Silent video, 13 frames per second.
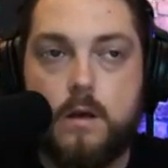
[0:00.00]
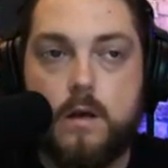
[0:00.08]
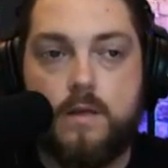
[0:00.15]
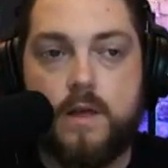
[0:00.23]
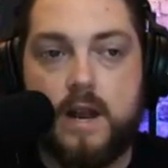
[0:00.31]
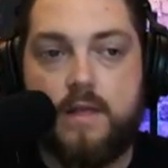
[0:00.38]

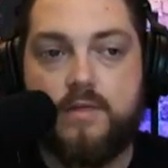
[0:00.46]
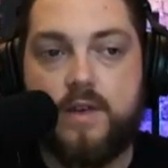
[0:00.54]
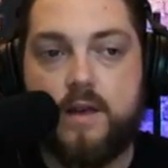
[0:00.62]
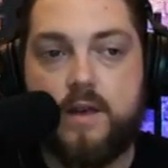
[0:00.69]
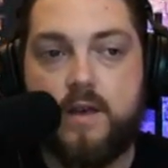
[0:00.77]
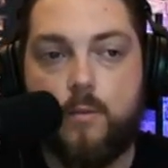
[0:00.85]
then I
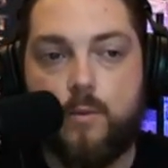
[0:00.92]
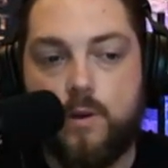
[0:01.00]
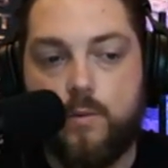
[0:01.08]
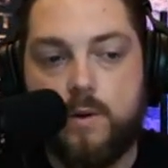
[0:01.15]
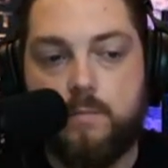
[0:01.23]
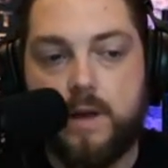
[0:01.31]
think that we
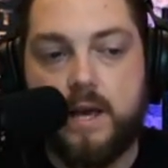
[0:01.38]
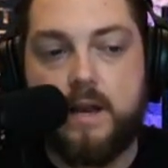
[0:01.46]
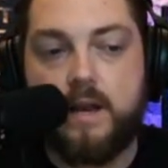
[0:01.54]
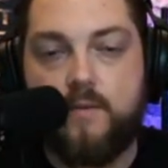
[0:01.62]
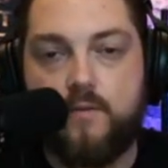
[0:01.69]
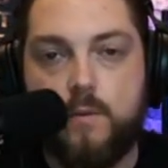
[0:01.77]
would be in a
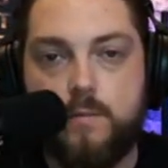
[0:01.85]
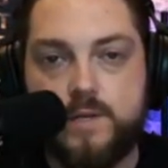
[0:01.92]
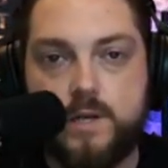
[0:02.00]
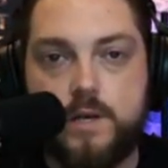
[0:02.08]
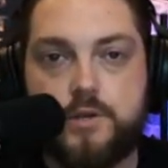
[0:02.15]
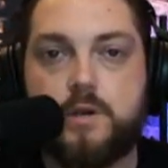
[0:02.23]
different
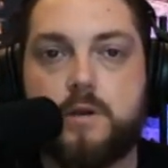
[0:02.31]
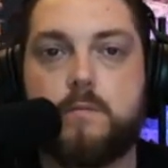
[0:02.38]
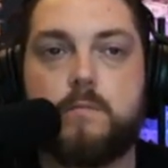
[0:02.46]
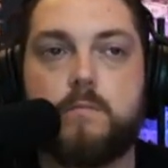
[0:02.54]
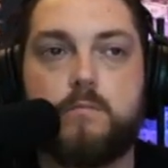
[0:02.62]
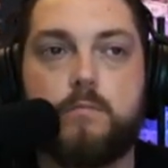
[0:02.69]

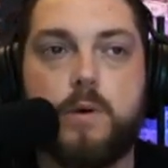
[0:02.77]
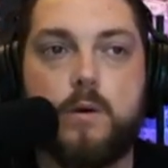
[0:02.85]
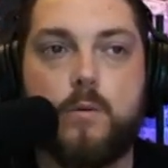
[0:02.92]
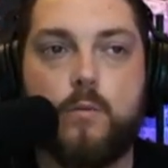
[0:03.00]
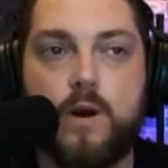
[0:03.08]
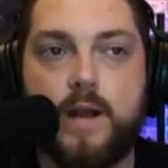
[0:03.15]
position.
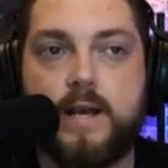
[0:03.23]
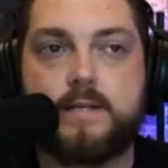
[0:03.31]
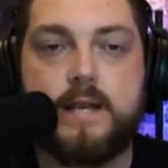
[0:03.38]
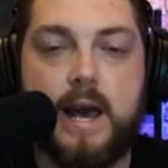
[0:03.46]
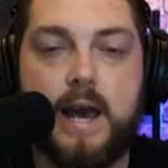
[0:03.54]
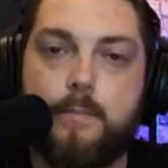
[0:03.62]
But what has
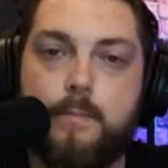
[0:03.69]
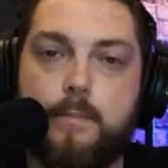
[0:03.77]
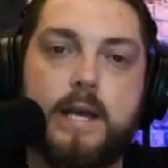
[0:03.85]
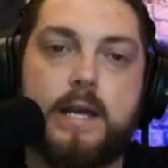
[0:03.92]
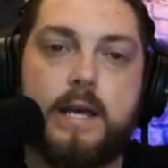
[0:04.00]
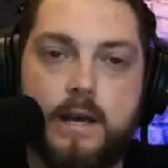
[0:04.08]

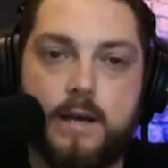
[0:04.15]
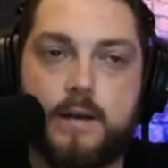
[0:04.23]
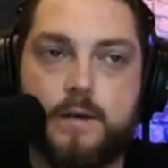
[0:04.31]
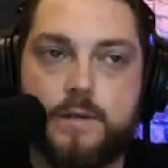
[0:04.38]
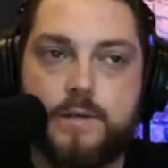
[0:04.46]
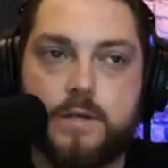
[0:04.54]
happened
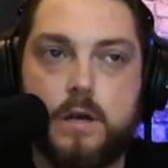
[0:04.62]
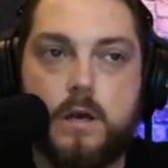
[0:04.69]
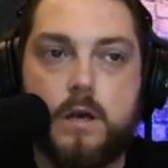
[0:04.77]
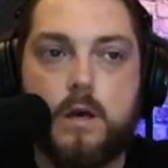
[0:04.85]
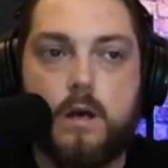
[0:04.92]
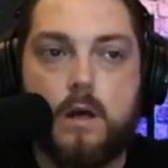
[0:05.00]
is
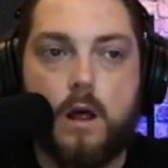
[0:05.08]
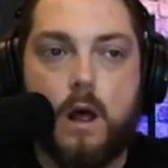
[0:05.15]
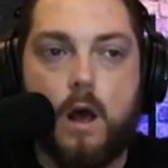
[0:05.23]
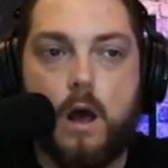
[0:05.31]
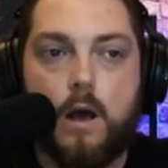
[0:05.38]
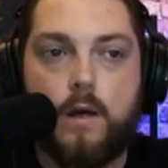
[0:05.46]

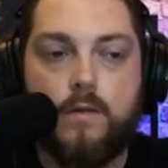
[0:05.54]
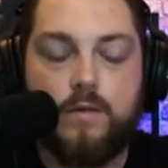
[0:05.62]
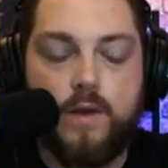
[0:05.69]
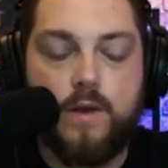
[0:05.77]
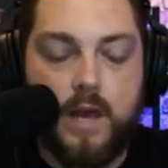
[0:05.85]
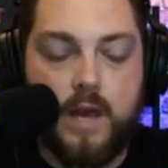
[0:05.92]

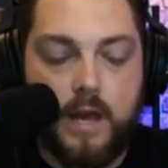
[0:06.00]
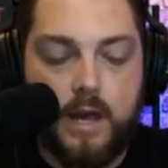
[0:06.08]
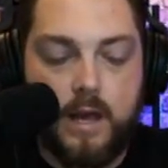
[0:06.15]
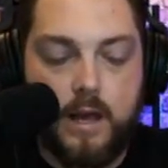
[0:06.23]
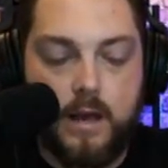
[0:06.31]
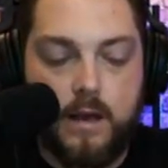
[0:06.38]

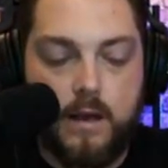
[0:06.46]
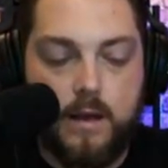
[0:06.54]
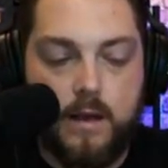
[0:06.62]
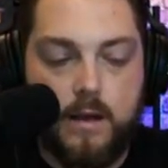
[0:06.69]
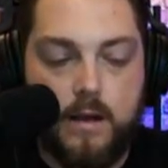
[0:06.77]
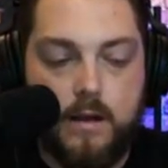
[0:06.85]
and
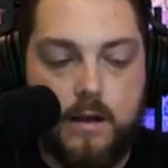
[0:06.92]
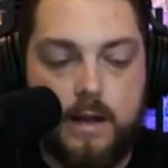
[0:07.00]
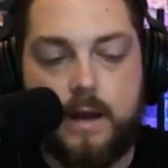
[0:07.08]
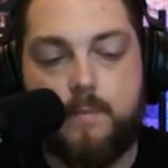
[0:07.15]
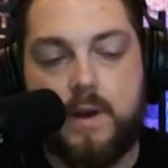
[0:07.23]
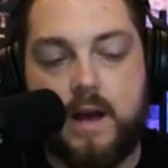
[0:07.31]

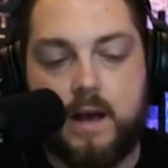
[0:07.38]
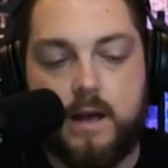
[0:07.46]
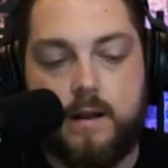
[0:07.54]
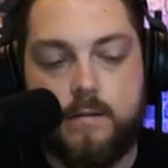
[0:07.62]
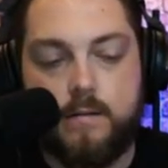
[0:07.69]
I'm not